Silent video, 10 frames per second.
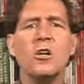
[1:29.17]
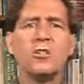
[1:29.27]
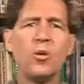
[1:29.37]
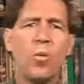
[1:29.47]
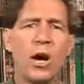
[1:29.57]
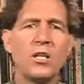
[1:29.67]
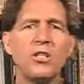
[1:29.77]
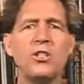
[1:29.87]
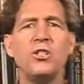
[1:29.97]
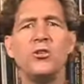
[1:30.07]
So why
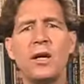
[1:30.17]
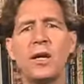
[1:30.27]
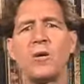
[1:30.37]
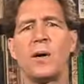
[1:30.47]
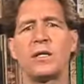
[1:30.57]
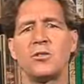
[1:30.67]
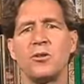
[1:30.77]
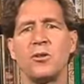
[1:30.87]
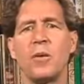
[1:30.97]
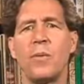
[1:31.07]
should you care about
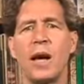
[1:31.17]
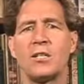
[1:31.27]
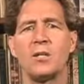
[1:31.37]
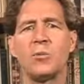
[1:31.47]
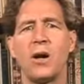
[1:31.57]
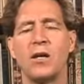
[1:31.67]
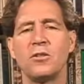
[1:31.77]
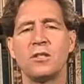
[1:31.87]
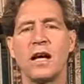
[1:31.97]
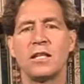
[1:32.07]
soil compaction proctor
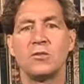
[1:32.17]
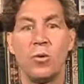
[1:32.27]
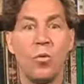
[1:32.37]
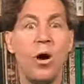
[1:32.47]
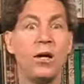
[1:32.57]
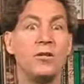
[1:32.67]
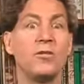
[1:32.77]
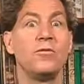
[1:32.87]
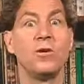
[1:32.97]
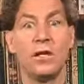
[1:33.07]
tests? Well, one, to
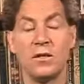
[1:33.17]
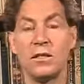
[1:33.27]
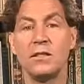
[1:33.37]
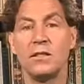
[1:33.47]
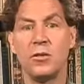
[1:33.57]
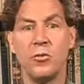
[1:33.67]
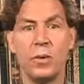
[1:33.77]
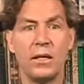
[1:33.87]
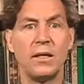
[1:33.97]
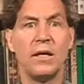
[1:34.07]
avoid looking stupid.